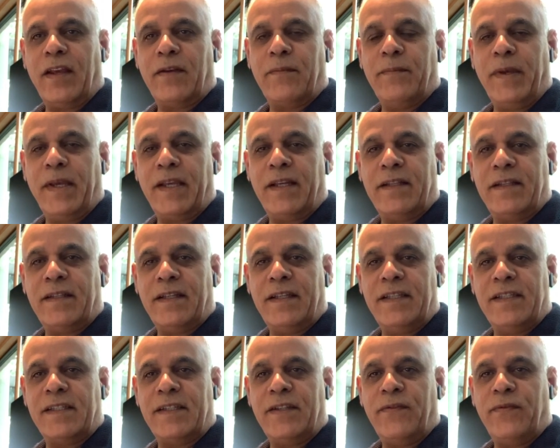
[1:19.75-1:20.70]
make it
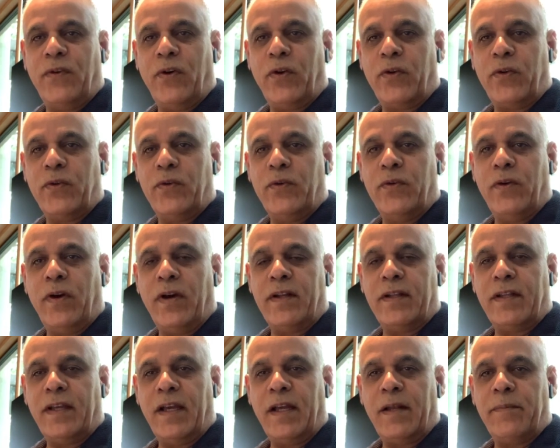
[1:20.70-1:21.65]
easy for you
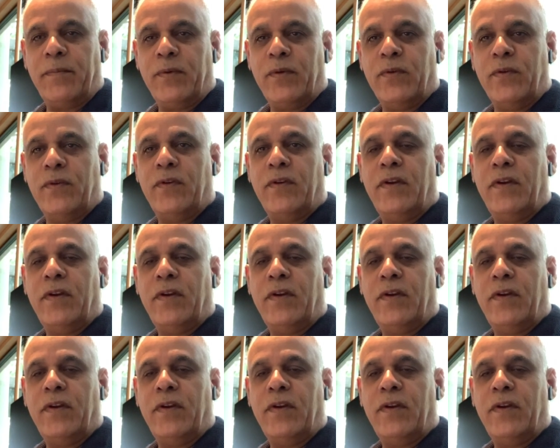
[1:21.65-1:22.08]
and help you